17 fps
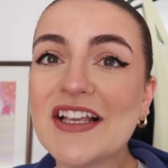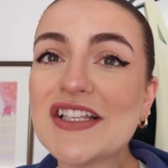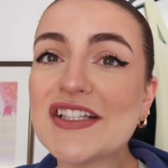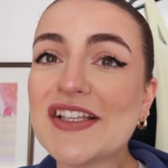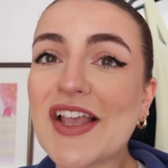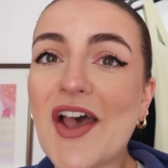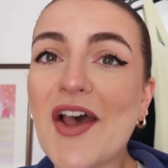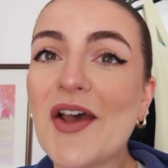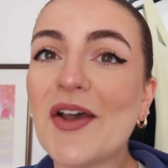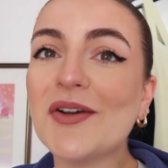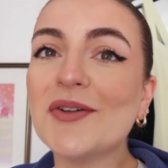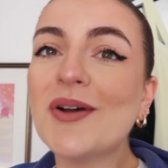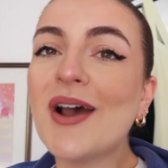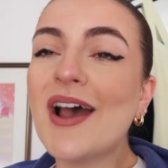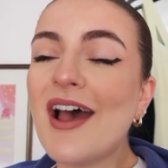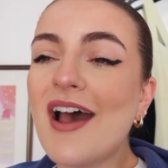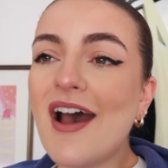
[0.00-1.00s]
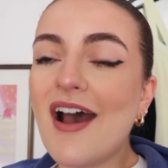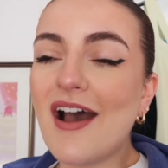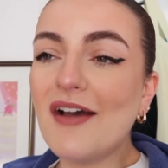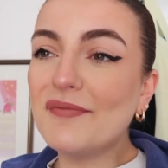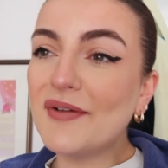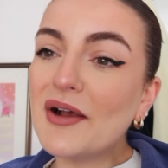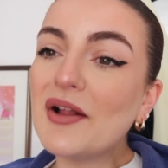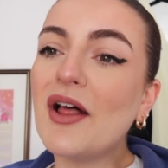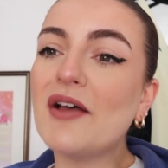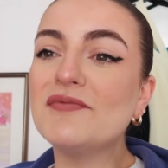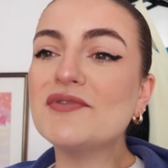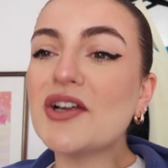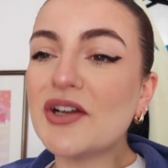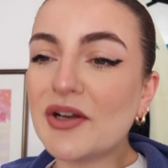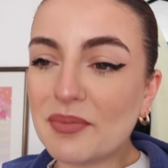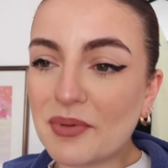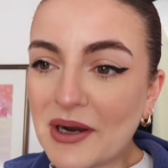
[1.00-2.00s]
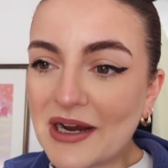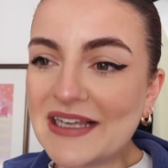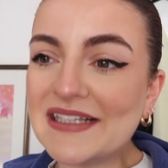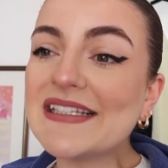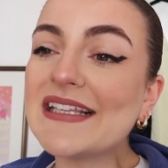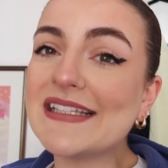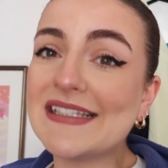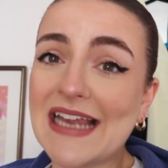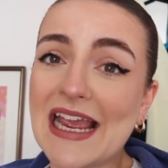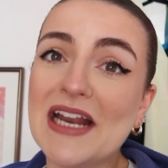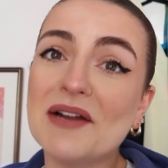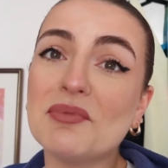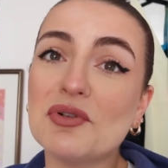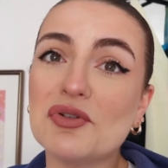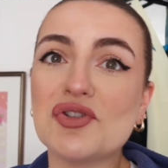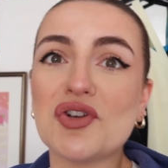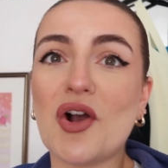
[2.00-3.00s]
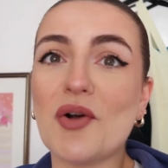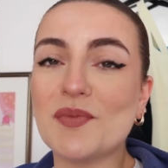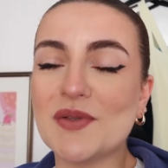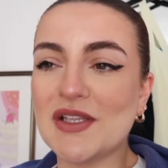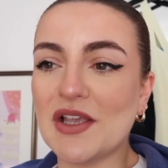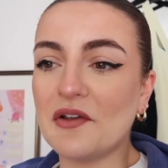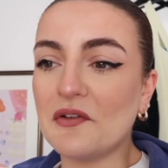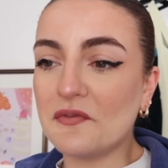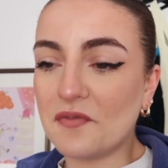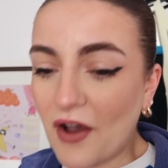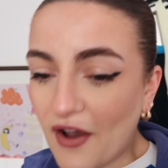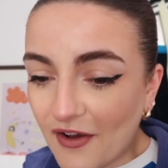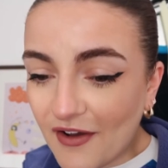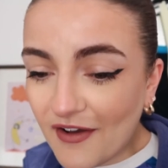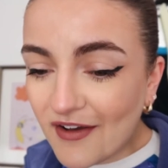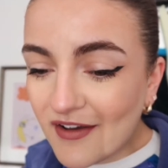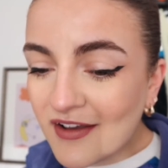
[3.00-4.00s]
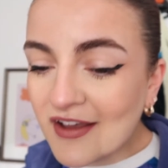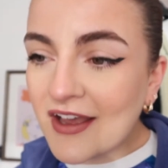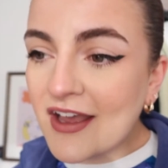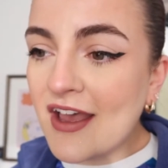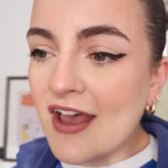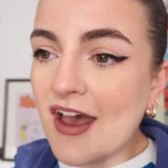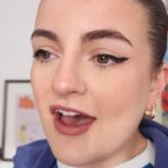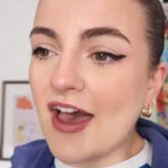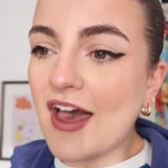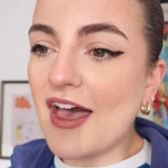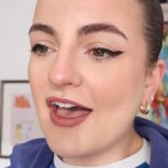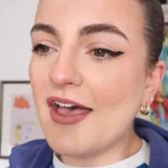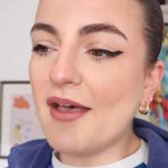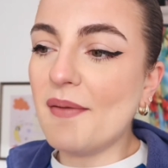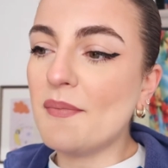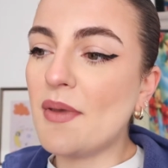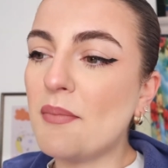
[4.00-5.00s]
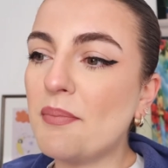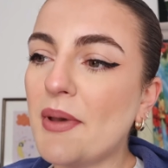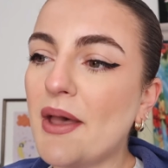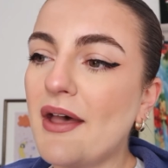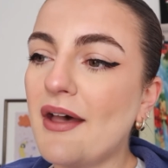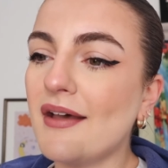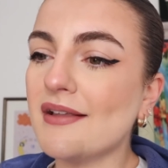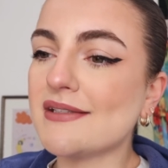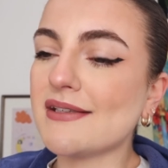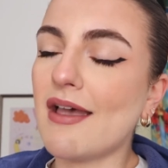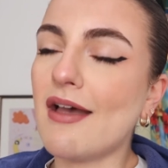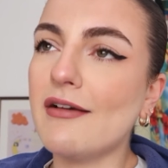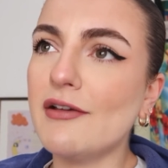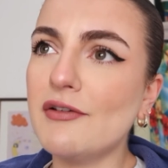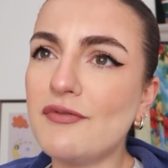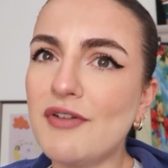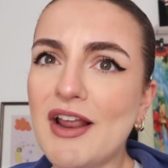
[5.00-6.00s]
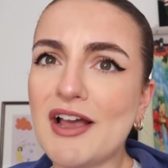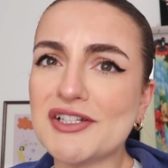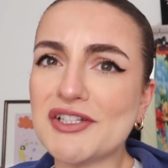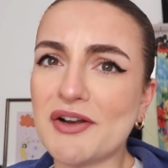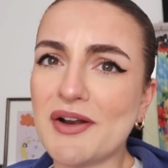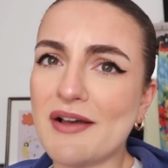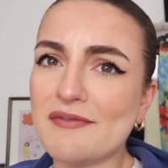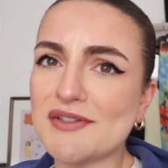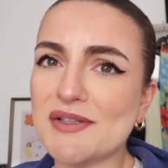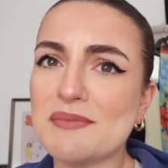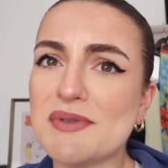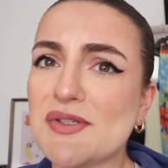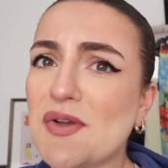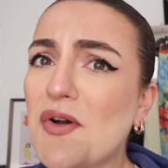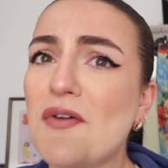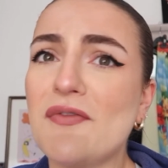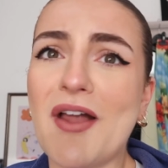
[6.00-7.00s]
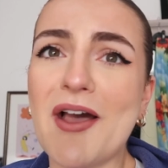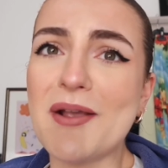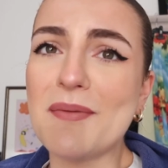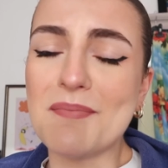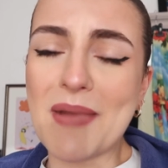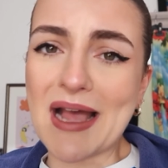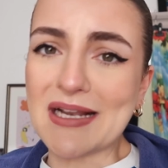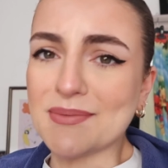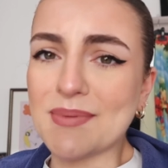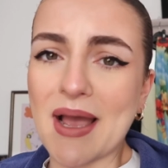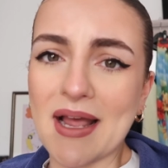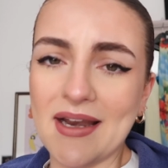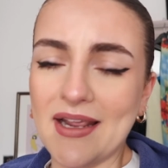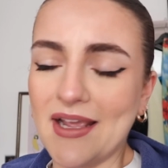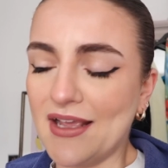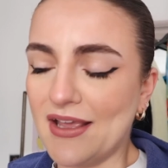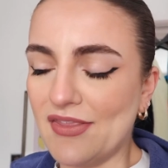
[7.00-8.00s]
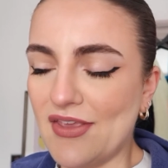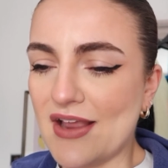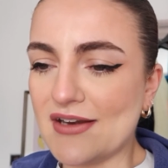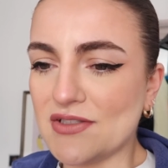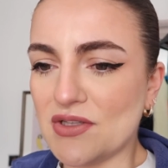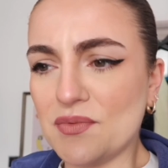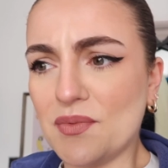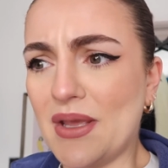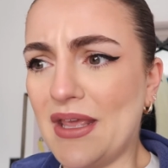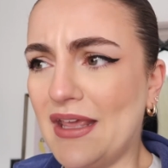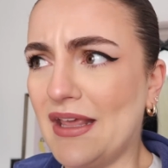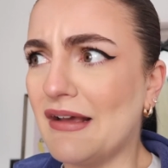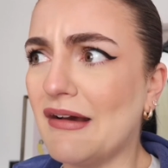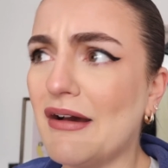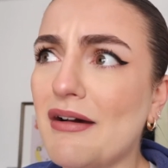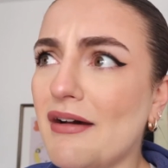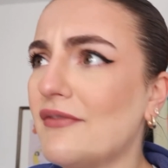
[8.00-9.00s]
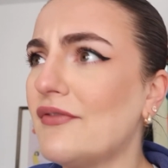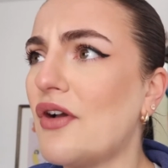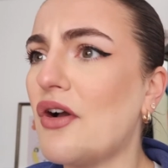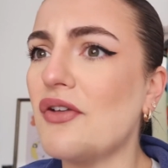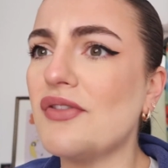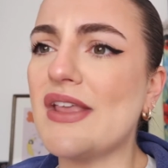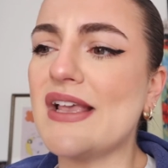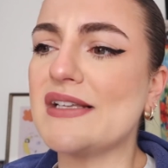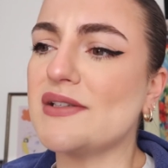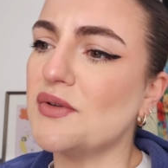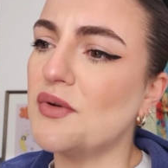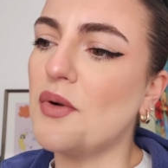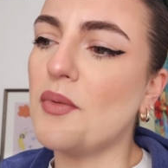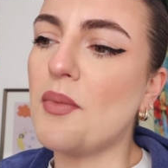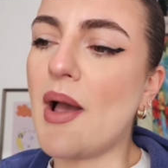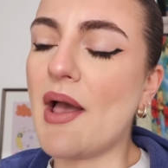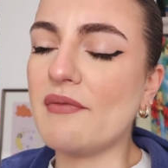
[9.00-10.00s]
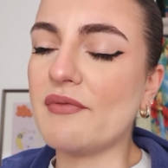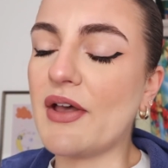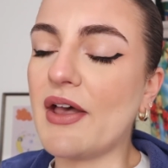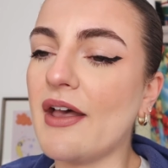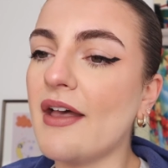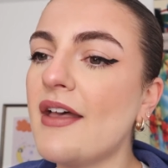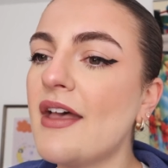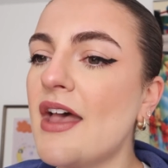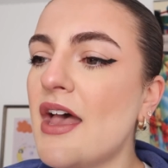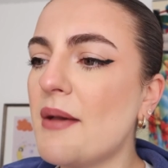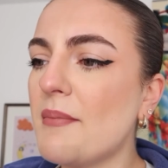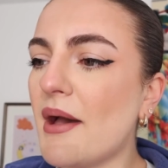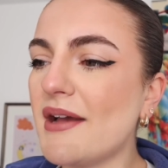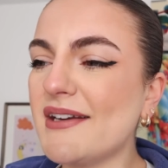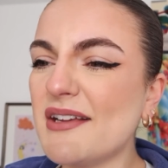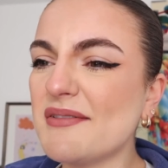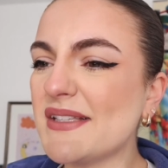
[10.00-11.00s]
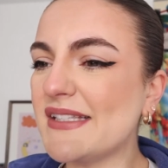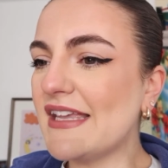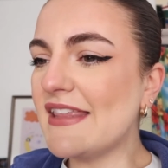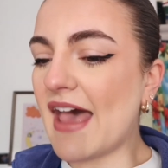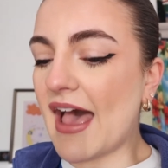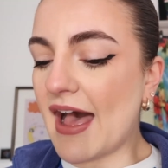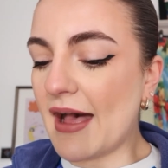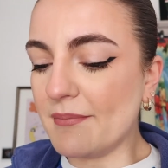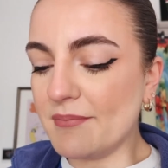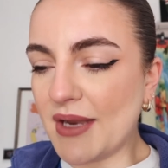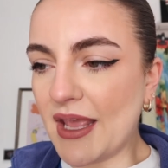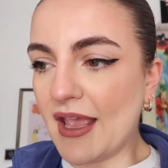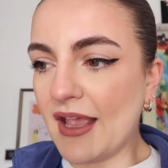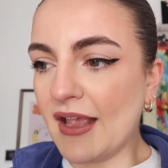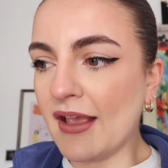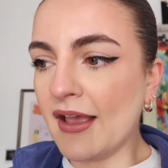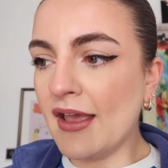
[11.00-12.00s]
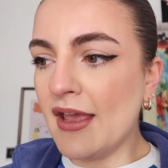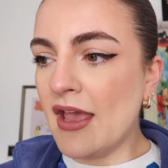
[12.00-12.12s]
so I feel I've done a pretty sustainable job so far, but hopefully I don't have some sort of like mad panic at the end of the week. Oh, I've forgotten this or whatever, but I don't see that happening.